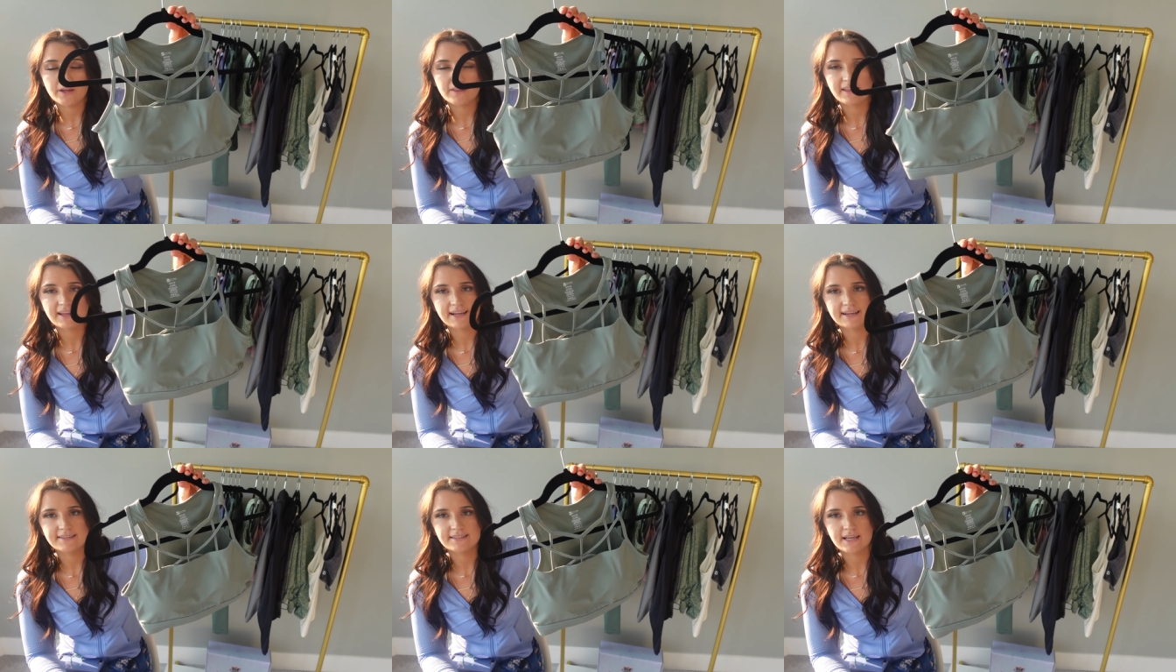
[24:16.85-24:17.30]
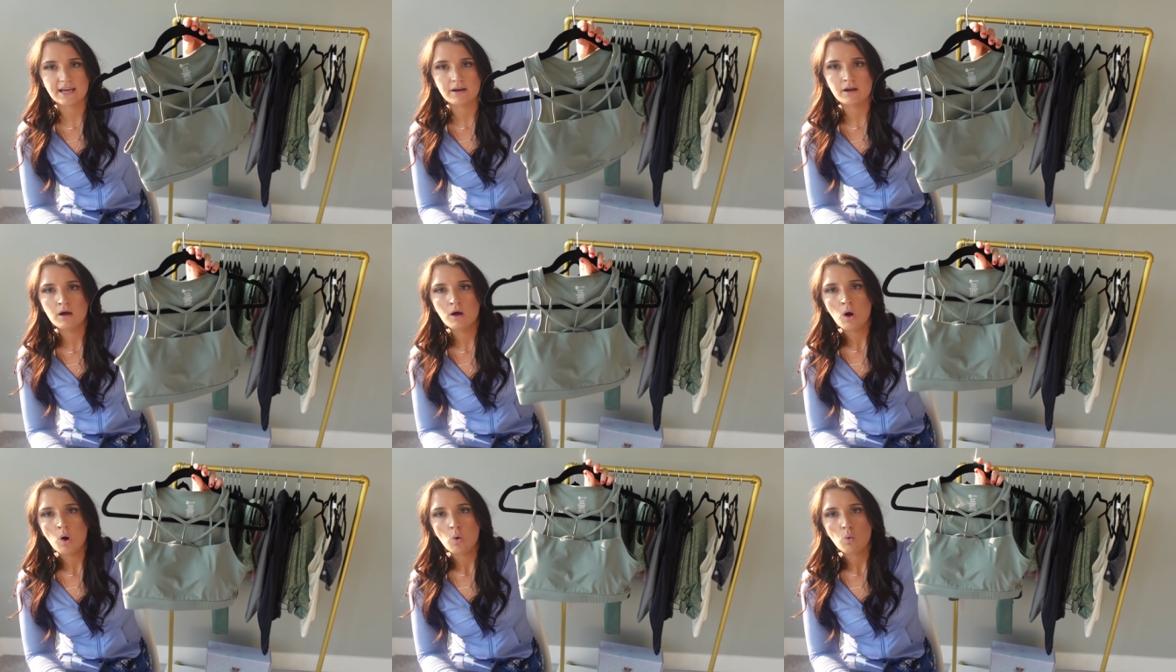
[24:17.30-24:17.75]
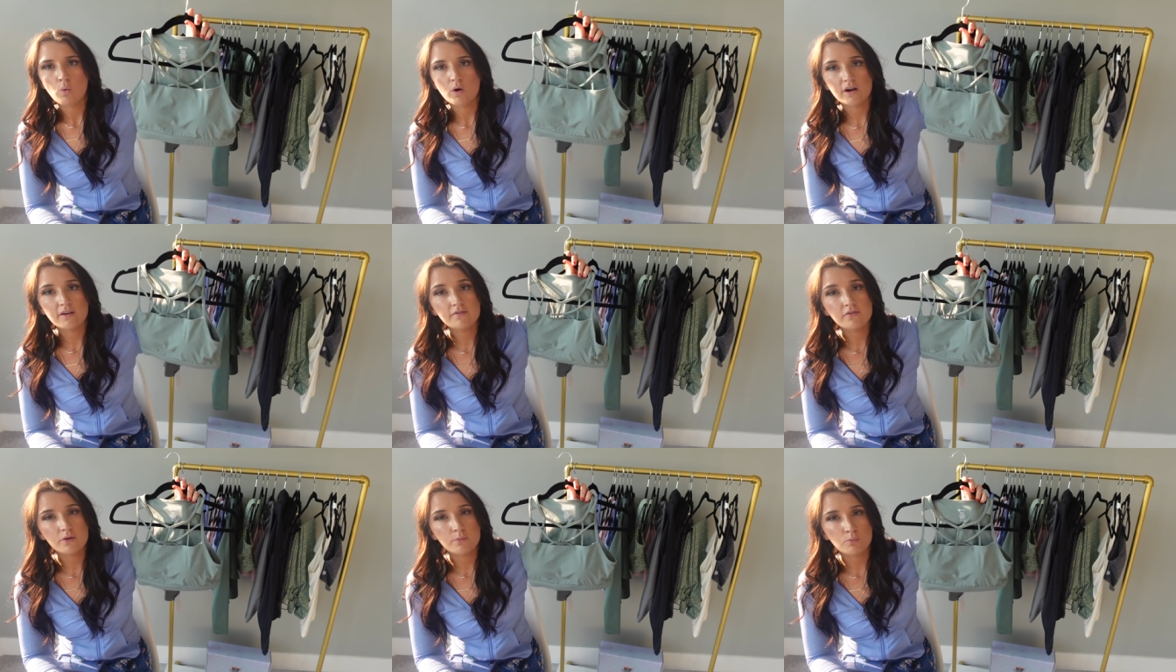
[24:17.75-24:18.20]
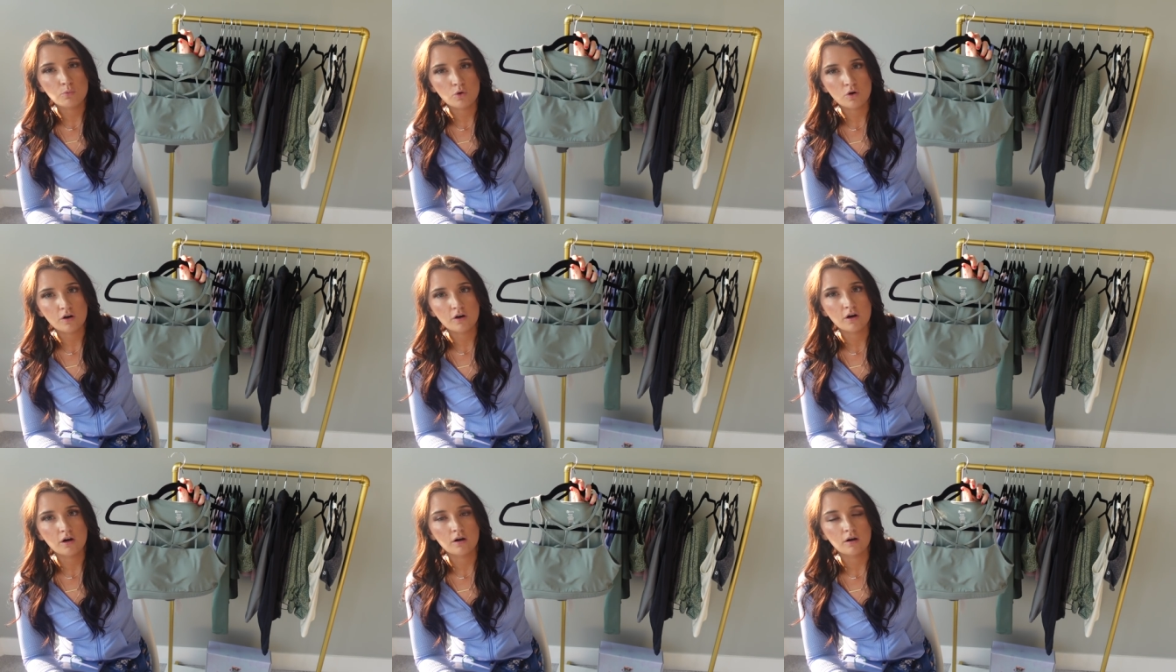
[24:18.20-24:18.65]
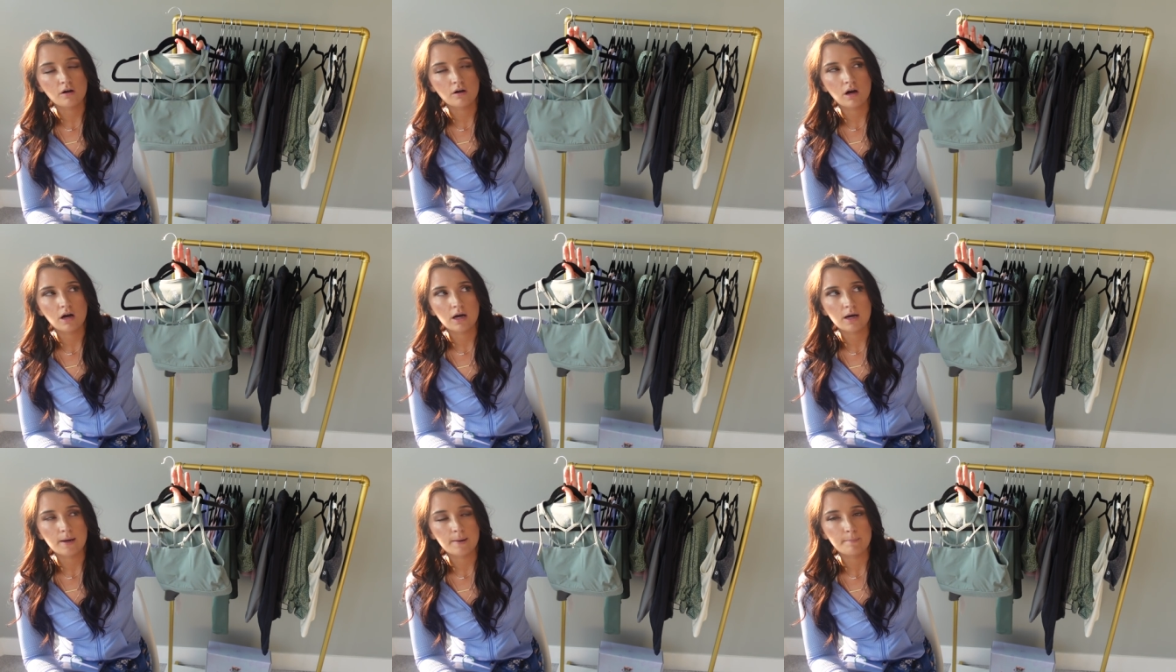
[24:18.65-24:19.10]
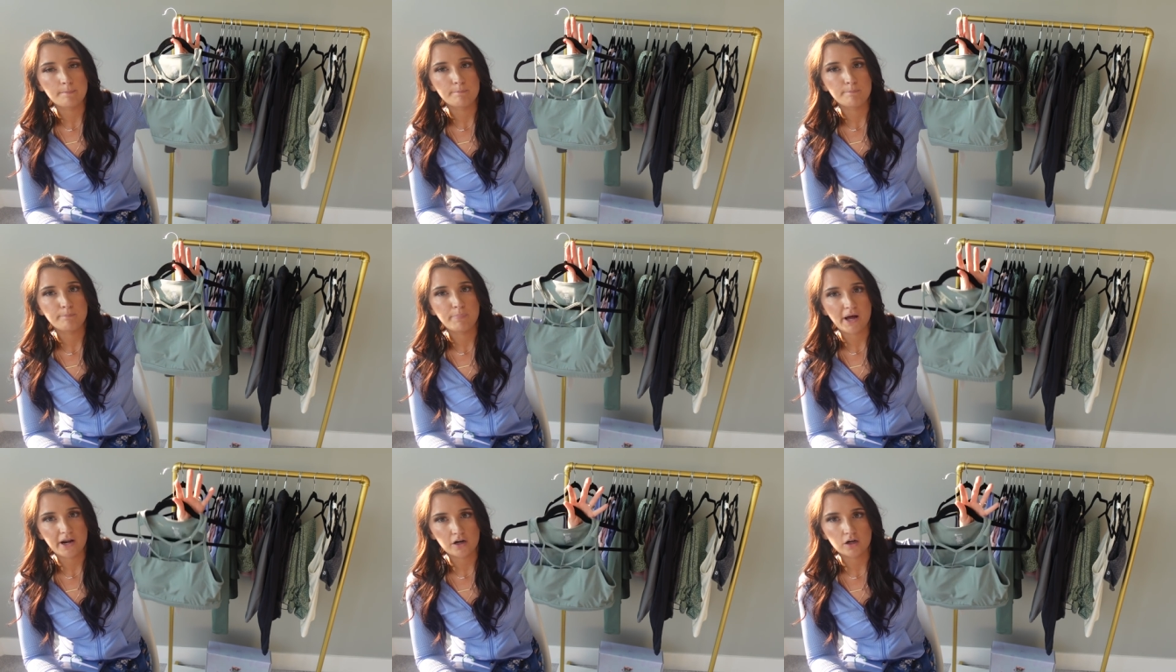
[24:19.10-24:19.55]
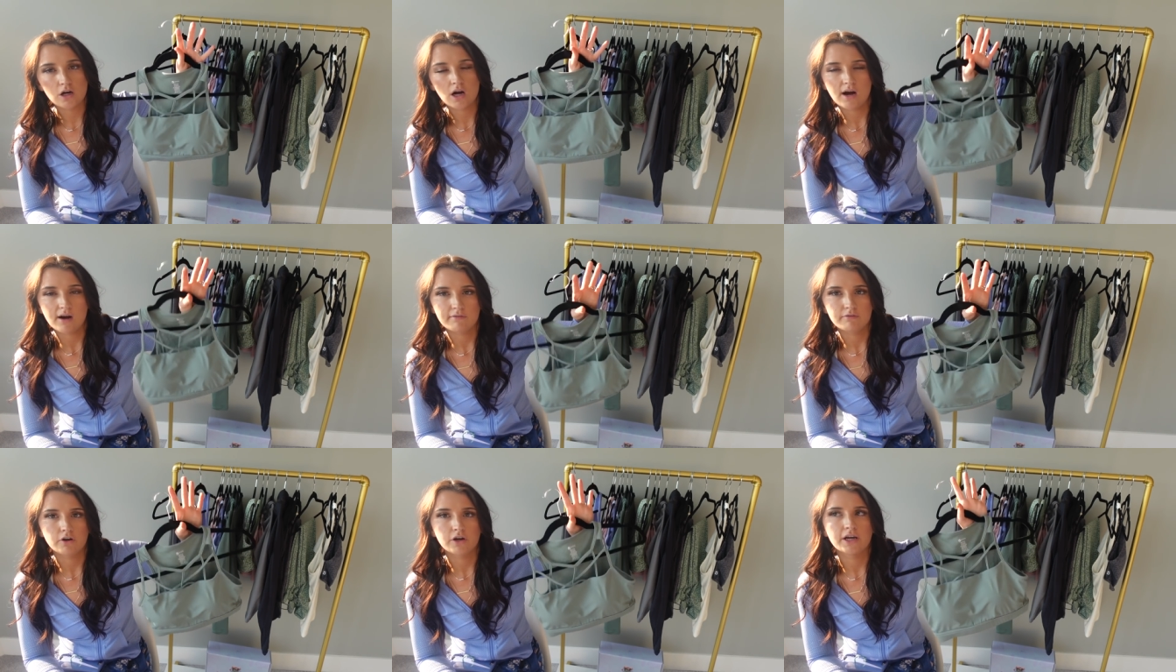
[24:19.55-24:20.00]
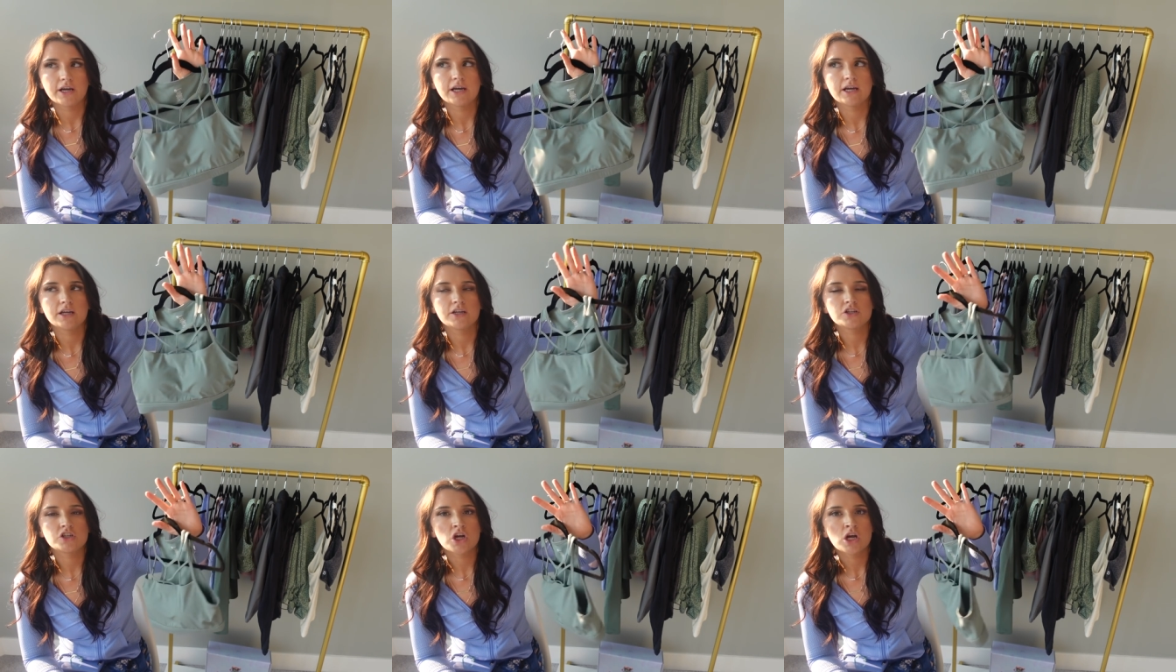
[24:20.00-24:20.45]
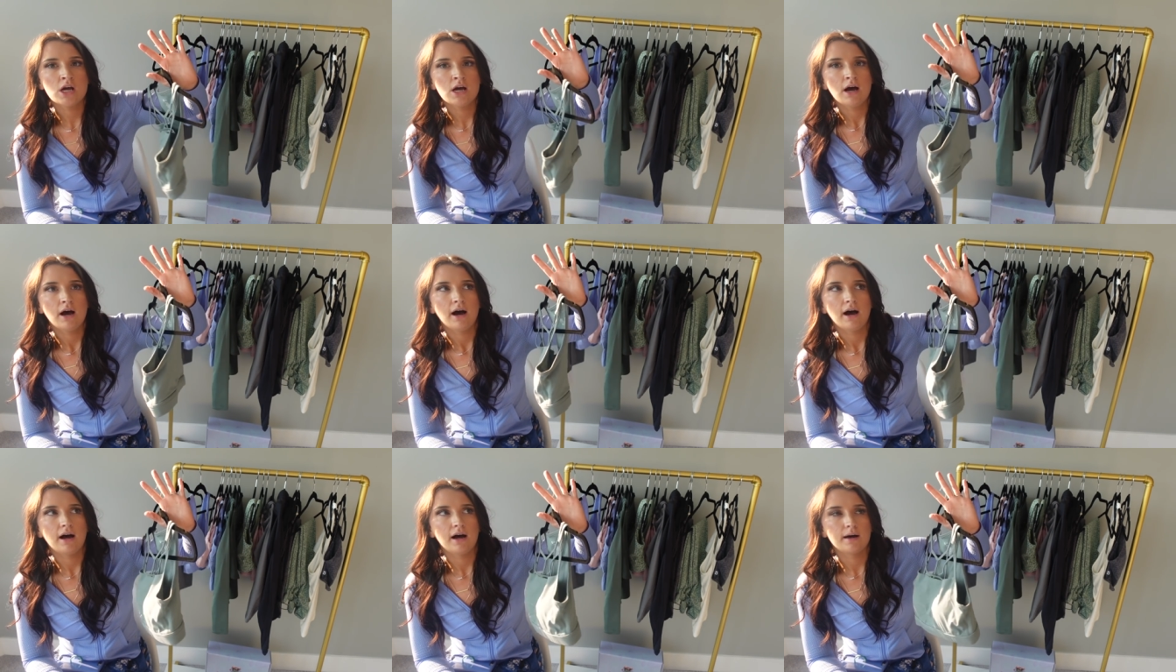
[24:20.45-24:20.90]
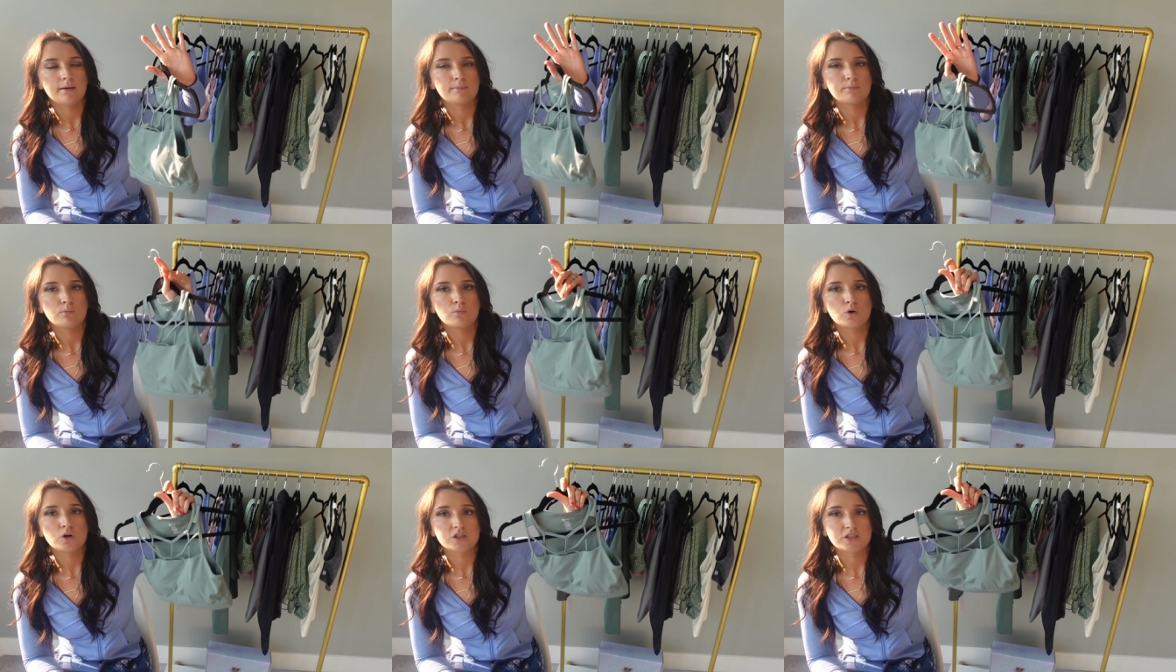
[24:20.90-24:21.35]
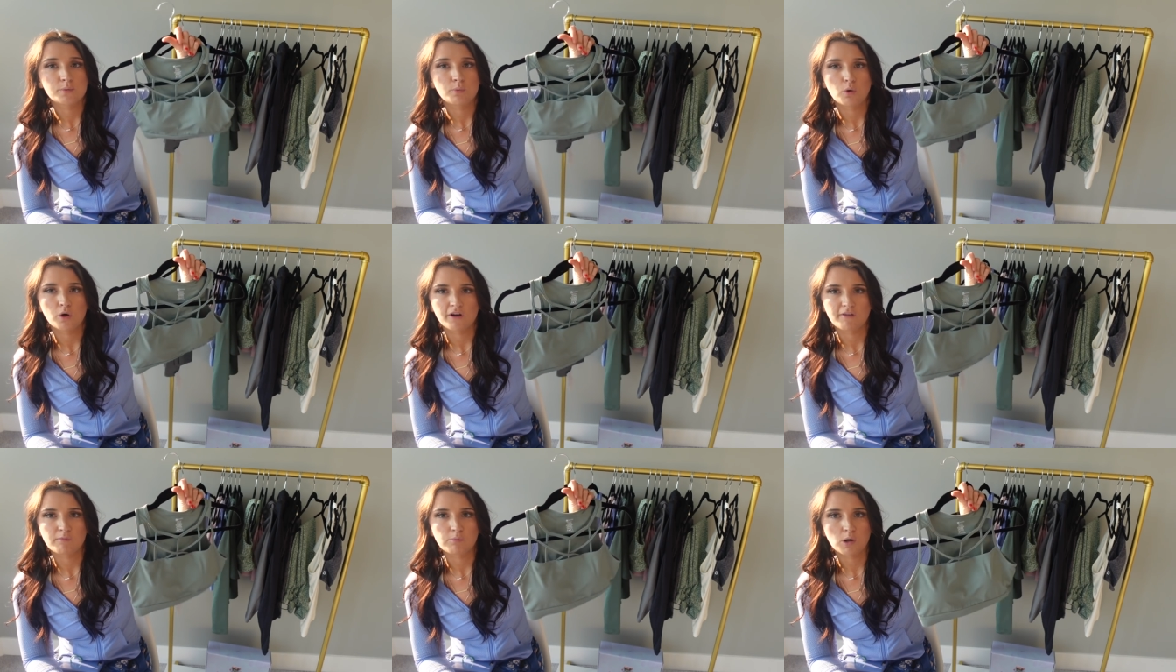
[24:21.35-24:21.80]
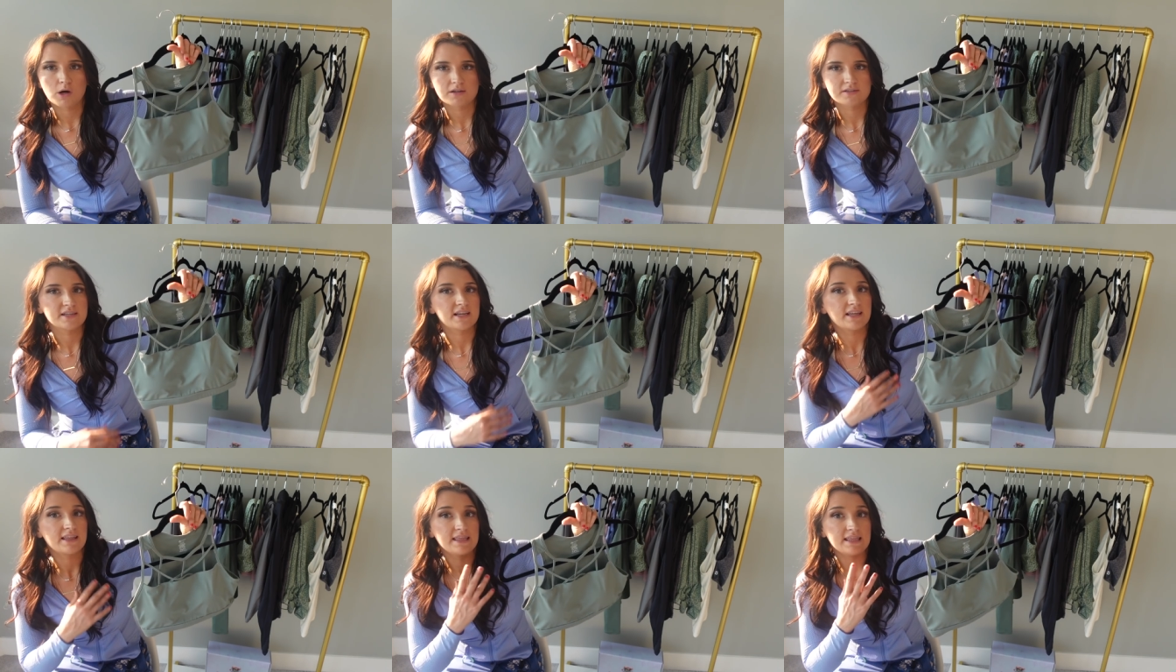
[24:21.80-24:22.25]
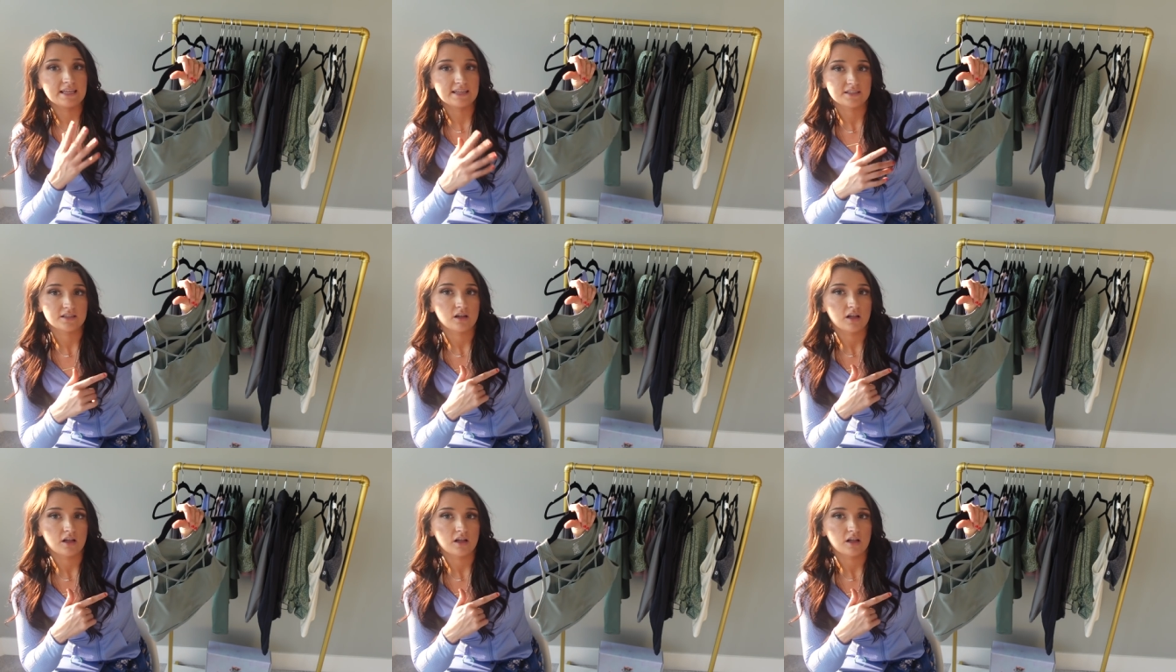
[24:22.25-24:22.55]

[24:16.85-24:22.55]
And like I said, one of the more better coverage, more supportive bras in this